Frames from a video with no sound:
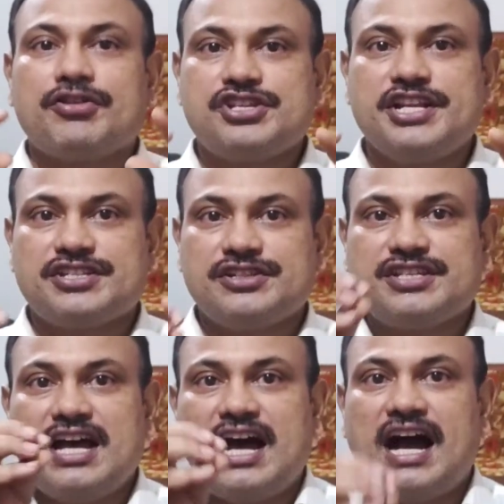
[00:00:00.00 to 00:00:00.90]

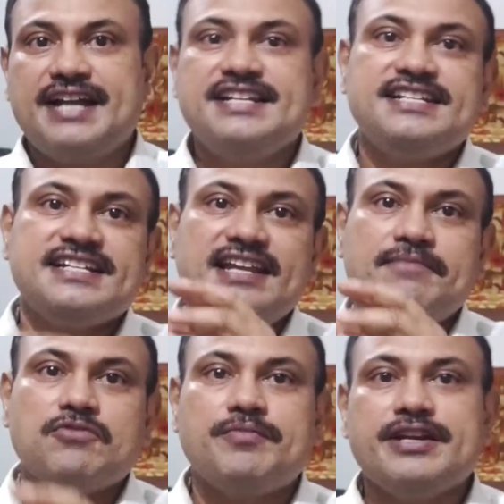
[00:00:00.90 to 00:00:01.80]
oscillations identically
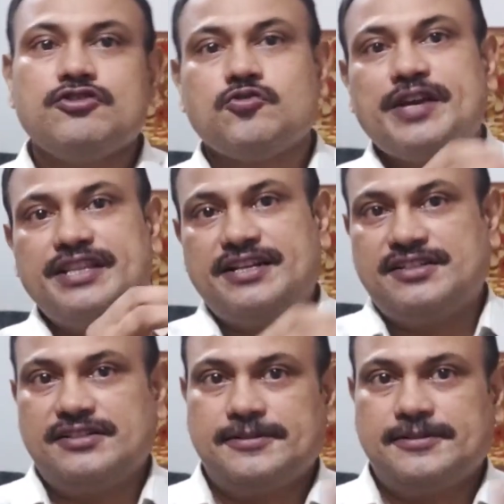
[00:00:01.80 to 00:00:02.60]
moving together.